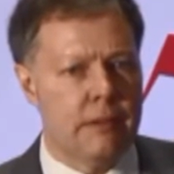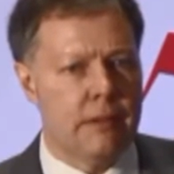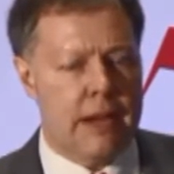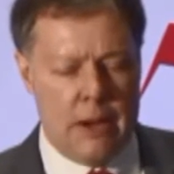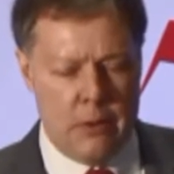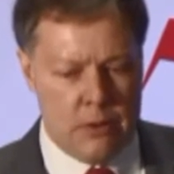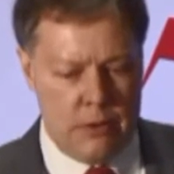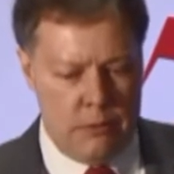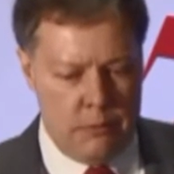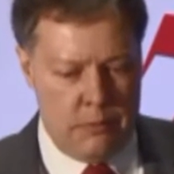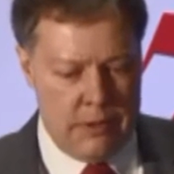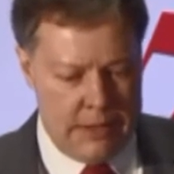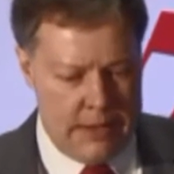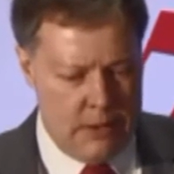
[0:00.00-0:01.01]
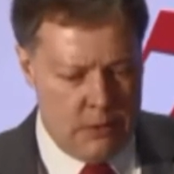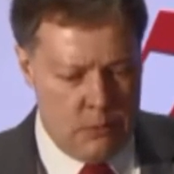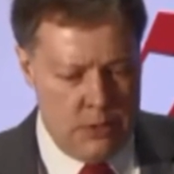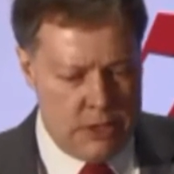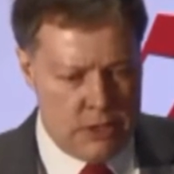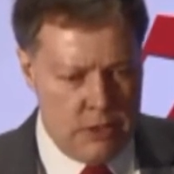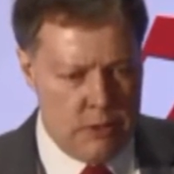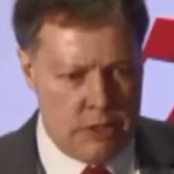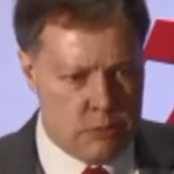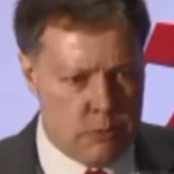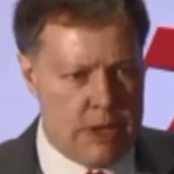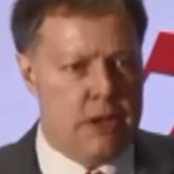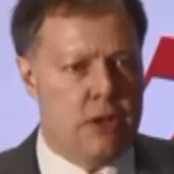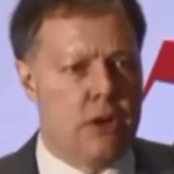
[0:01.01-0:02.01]
How can we do this
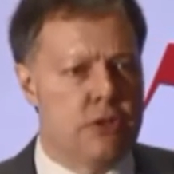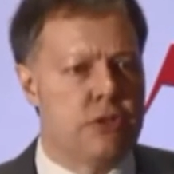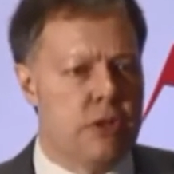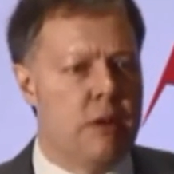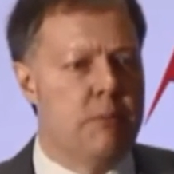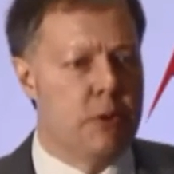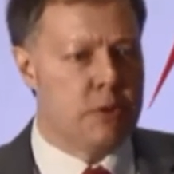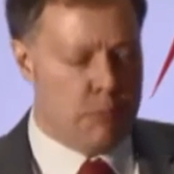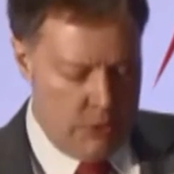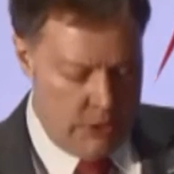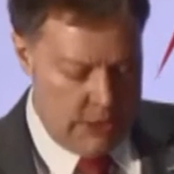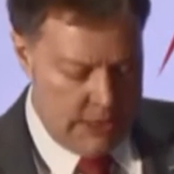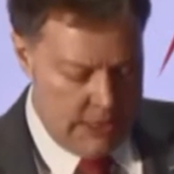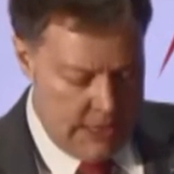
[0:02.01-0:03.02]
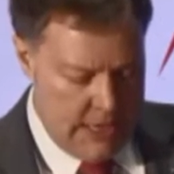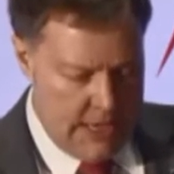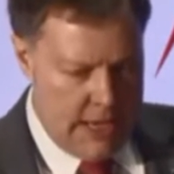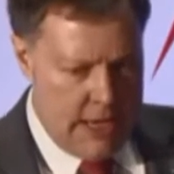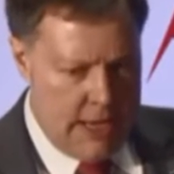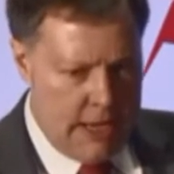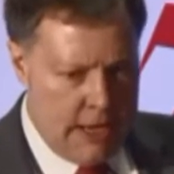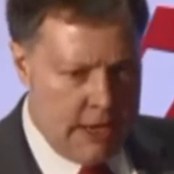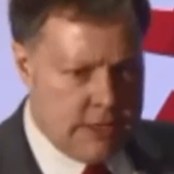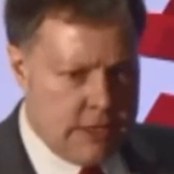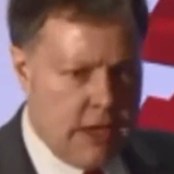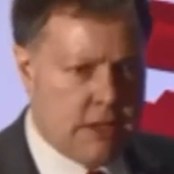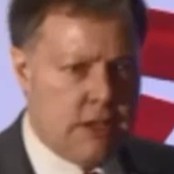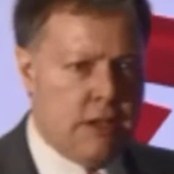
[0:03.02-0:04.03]
when it costs so much money? And I
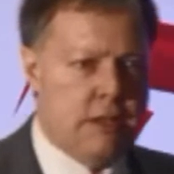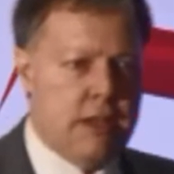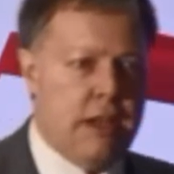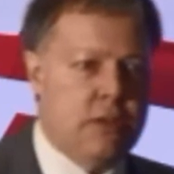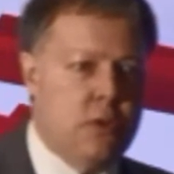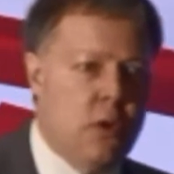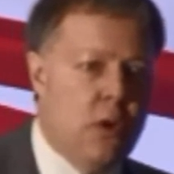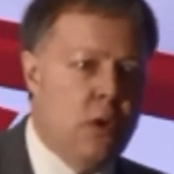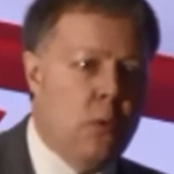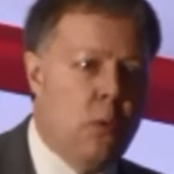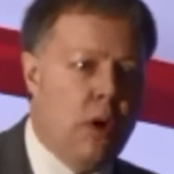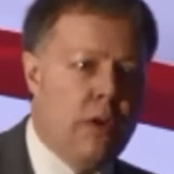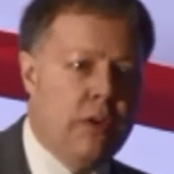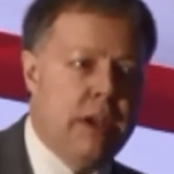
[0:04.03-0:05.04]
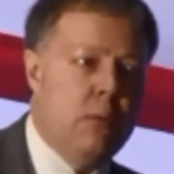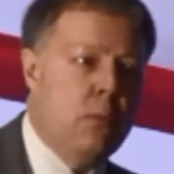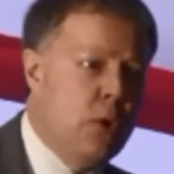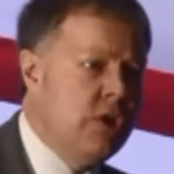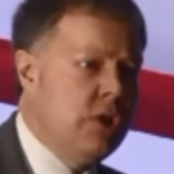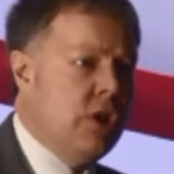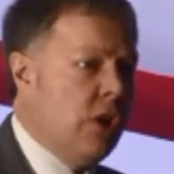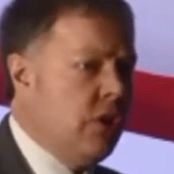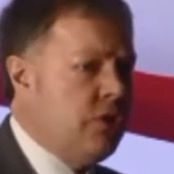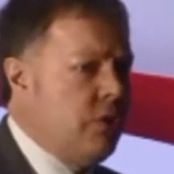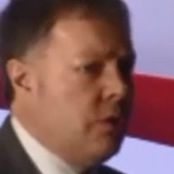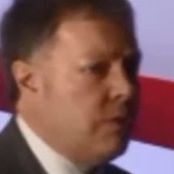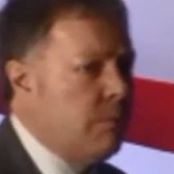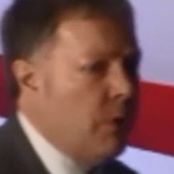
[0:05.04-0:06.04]
say to you this. One, it wouldn't cost
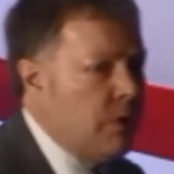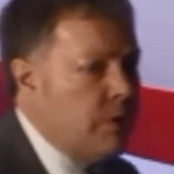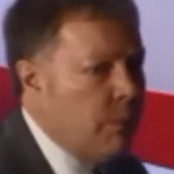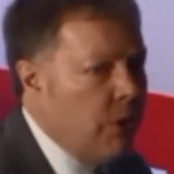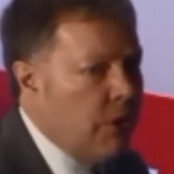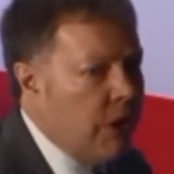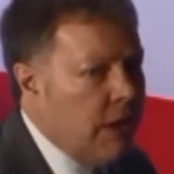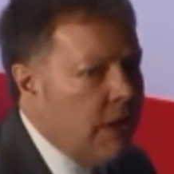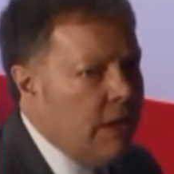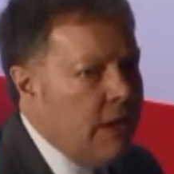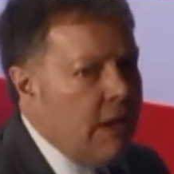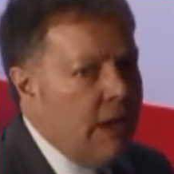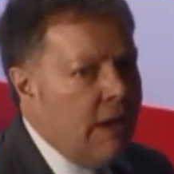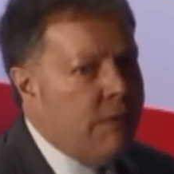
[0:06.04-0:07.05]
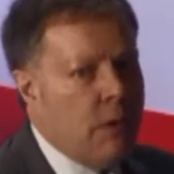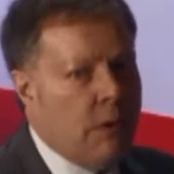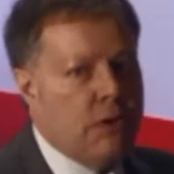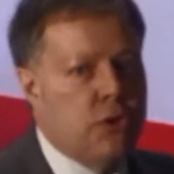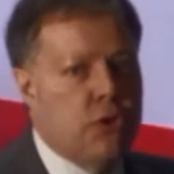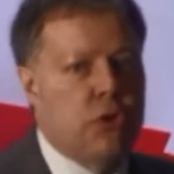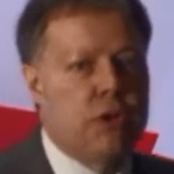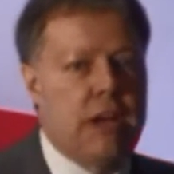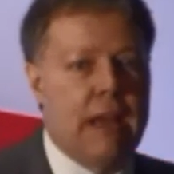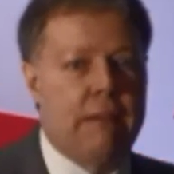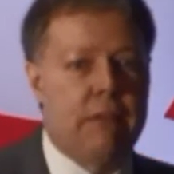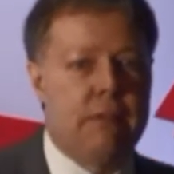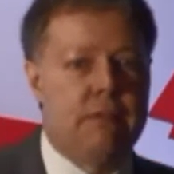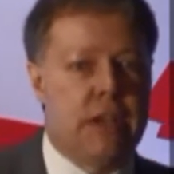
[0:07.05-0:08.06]
you as much money if you had a good
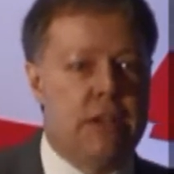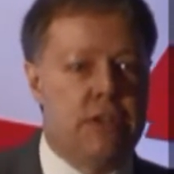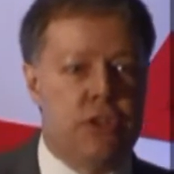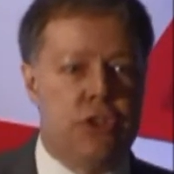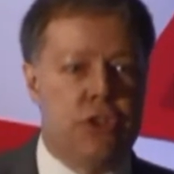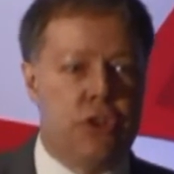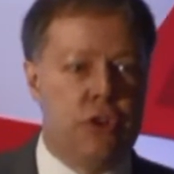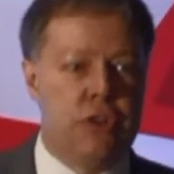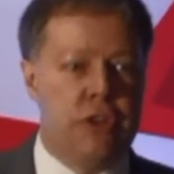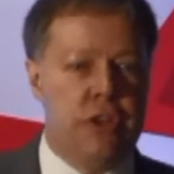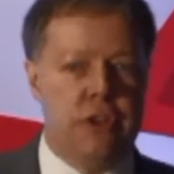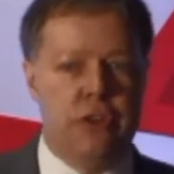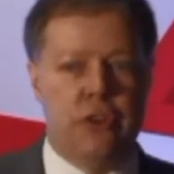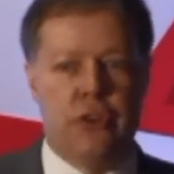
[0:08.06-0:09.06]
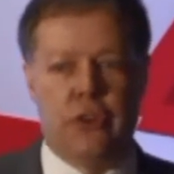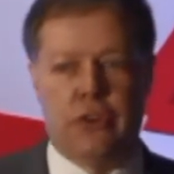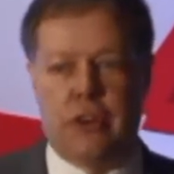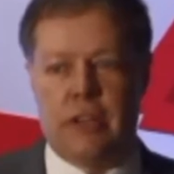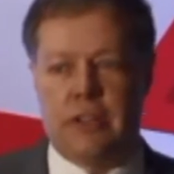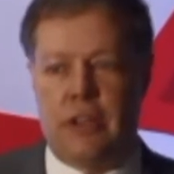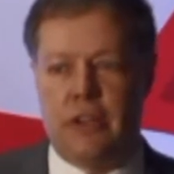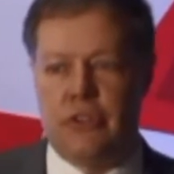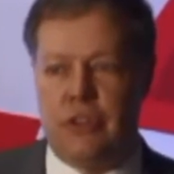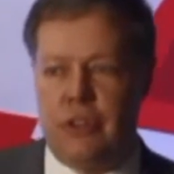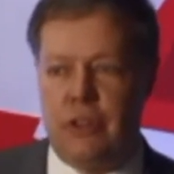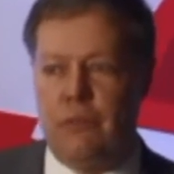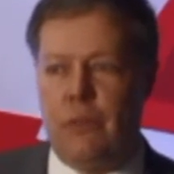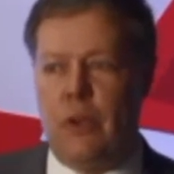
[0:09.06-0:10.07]
level of data security in your organization
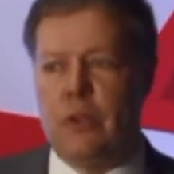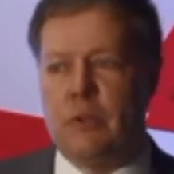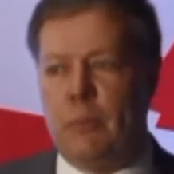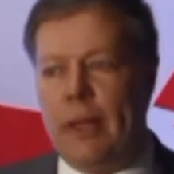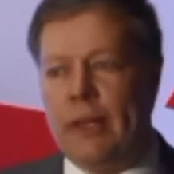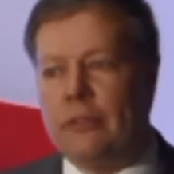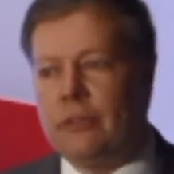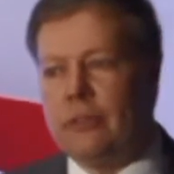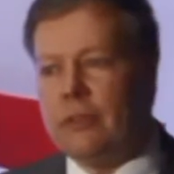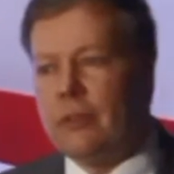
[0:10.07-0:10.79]
in the first place.